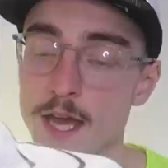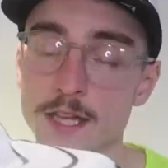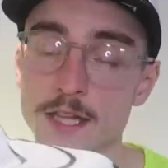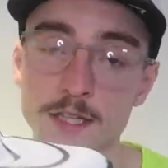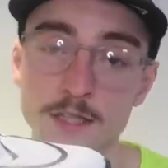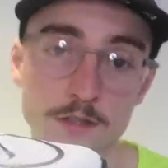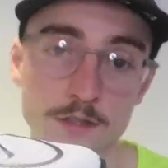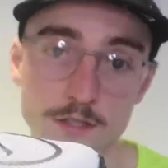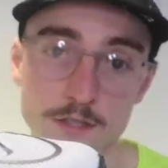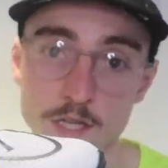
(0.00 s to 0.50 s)
any
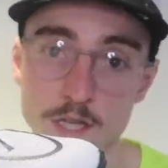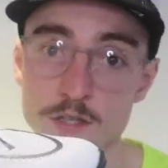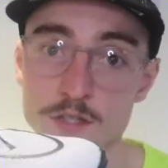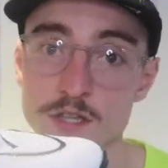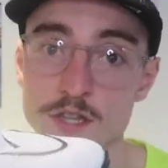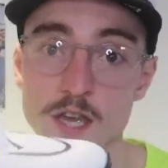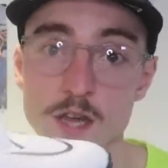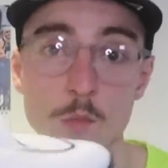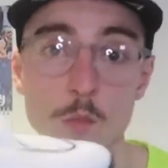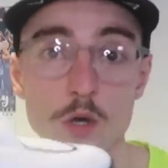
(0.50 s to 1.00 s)
concerns
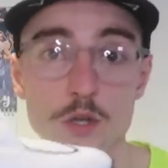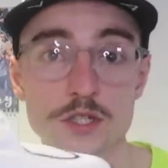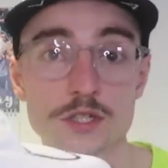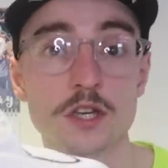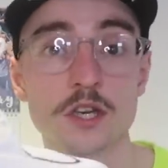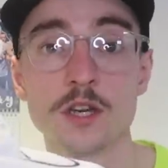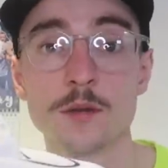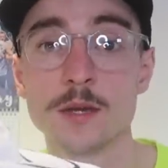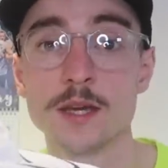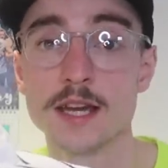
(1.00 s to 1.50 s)
that it
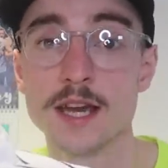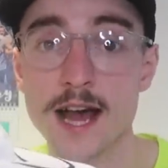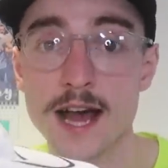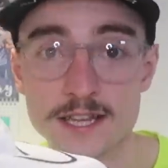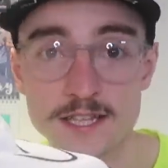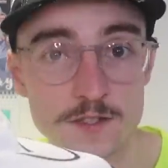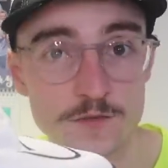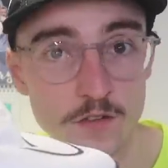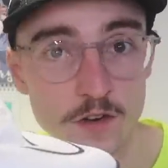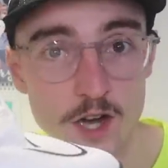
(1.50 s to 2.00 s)
wasn't going to be
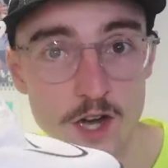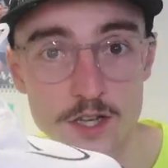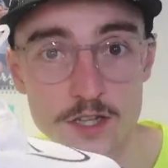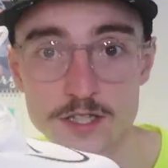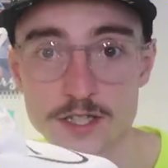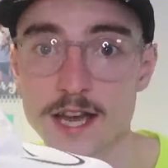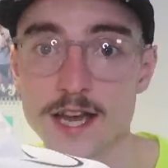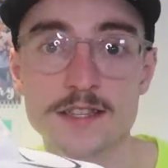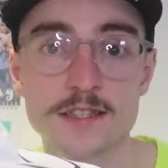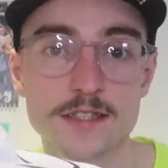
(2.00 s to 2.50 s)
as
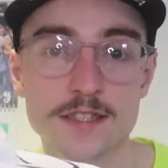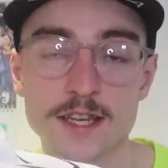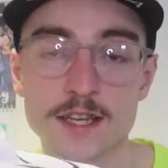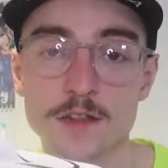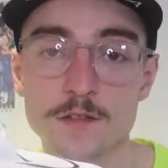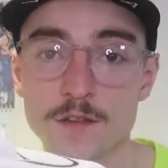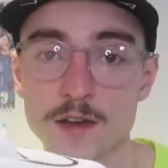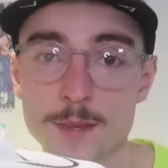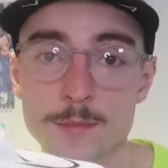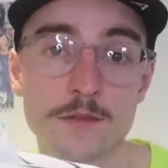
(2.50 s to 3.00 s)
fast as, say,
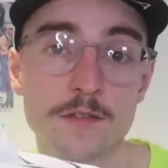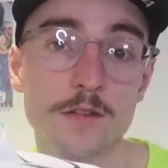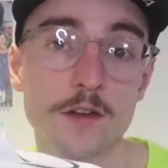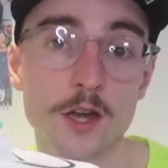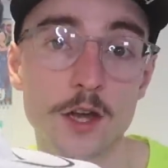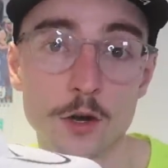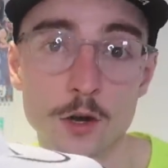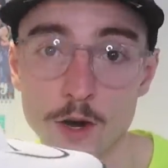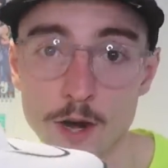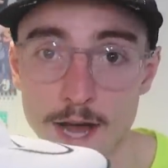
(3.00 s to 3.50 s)
the
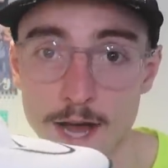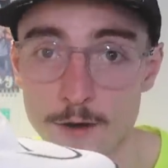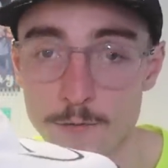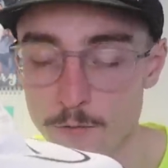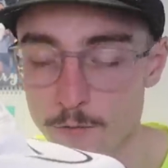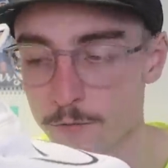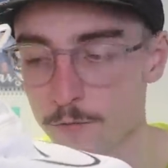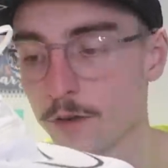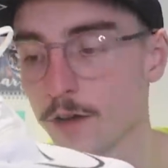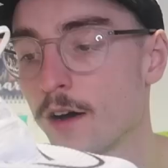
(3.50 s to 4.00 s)
Vaporfly or
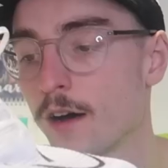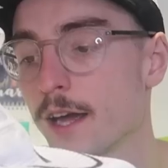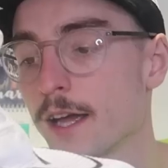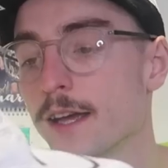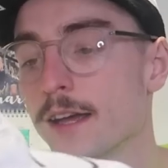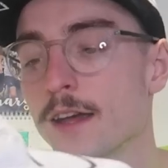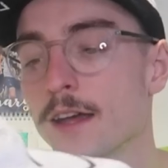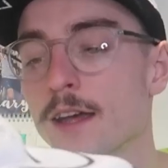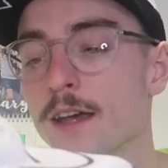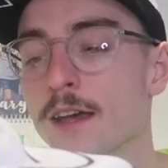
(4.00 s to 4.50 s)

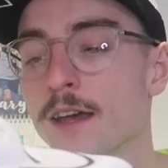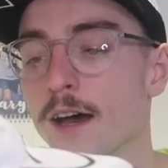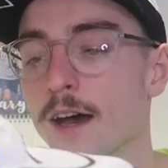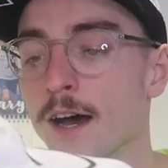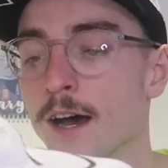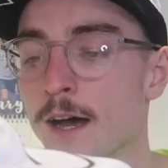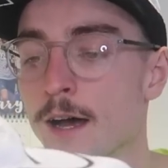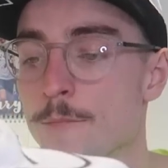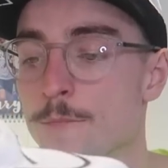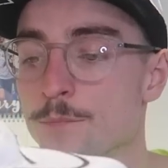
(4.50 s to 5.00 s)
Alphafly
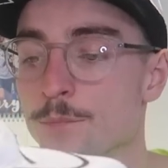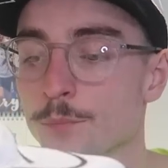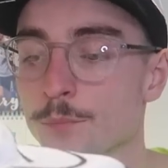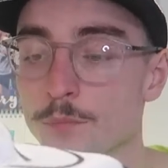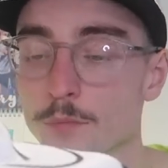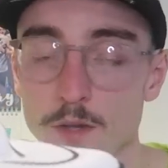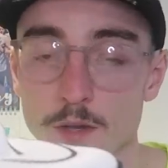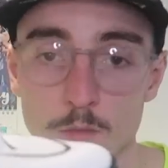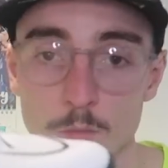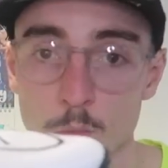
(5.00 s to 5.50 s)
um,
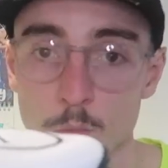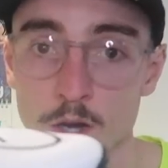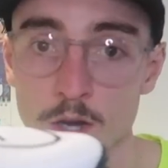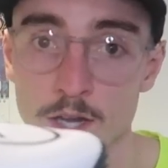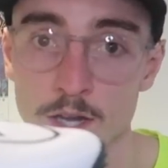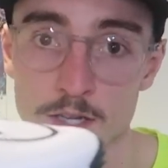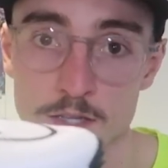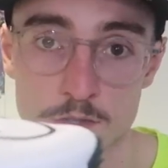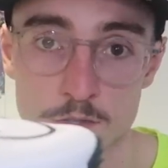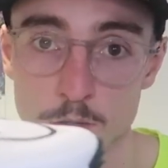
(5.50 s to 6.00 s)

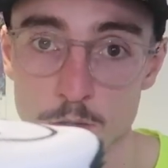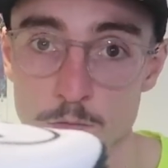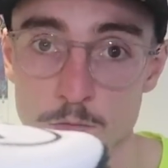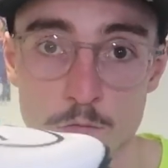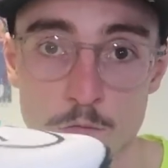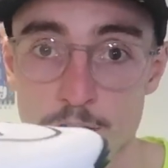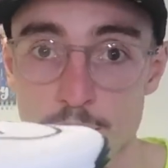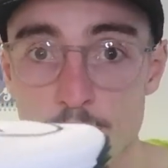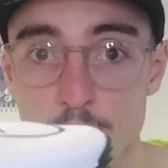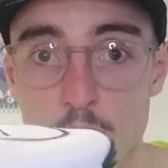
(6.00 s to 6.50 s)
were sort of
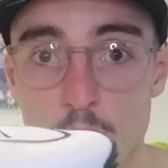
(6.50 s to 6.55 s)
written